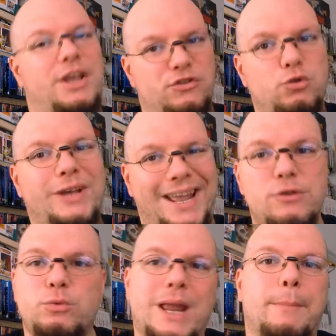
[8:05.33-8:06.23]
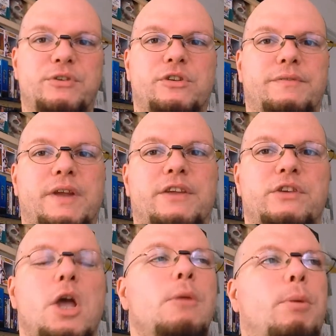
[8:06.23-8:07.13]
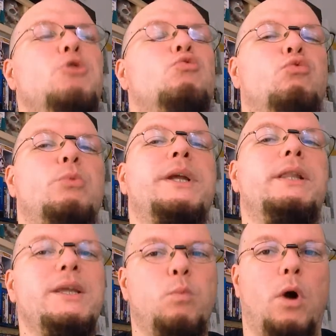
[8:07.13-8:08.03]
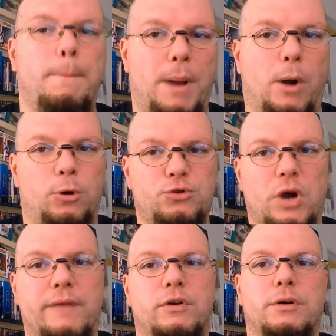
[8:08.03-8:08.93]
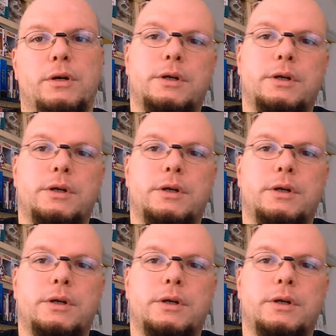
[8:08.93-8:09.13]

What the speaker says: Yes, you can do damage to the face, but you really want PileDriver